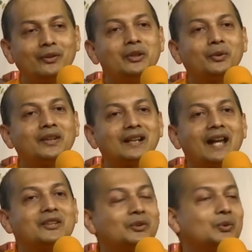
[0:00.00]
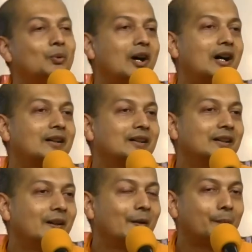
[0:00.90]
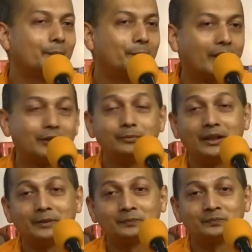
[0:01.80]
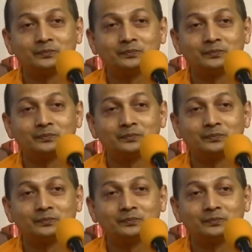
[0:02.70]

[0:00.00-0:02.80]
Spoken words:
when you realize you are Brahman.